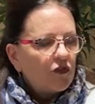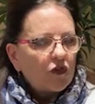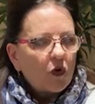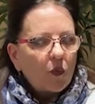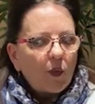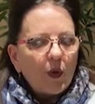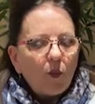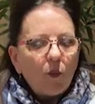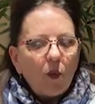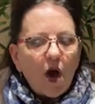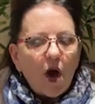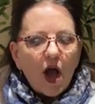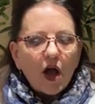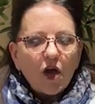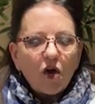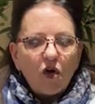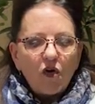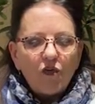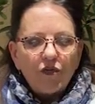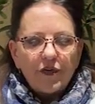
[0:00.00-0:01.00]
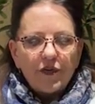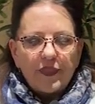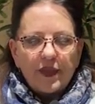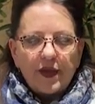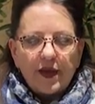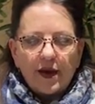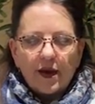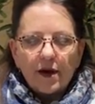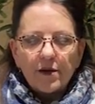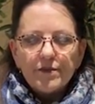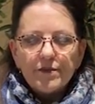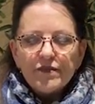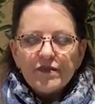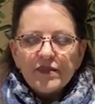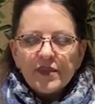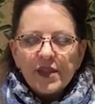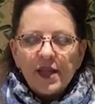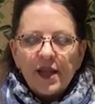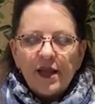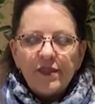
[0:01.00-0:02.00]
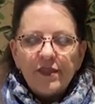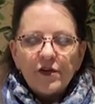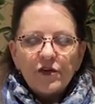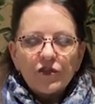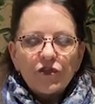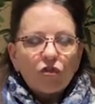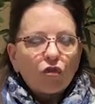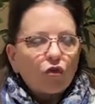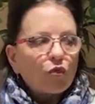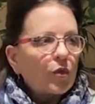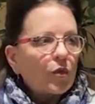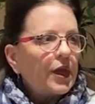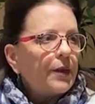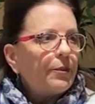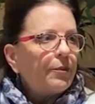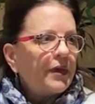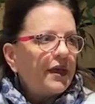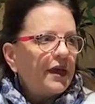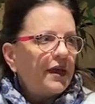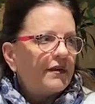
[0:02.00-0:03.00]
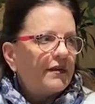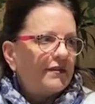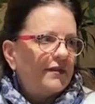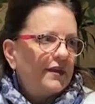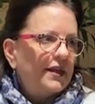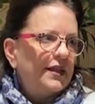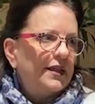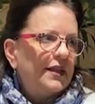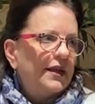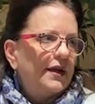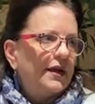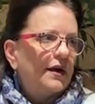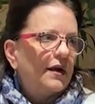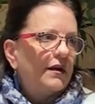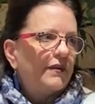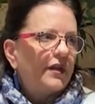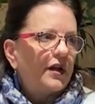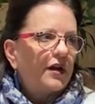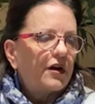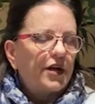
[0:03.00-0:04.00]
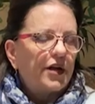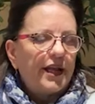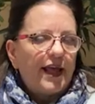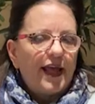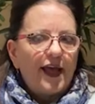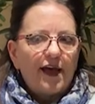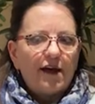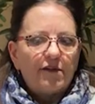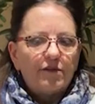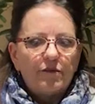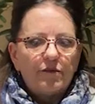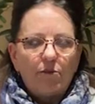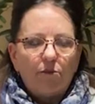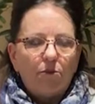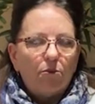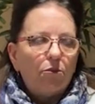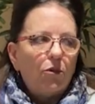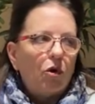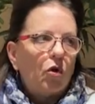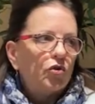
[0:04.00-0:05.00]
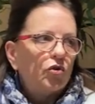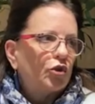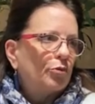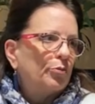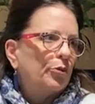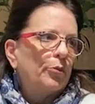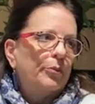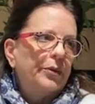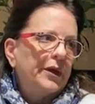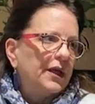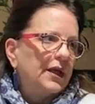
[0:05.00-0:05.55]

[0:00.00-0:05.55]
So we walk over there and there's three pigs in there that are going to have multiple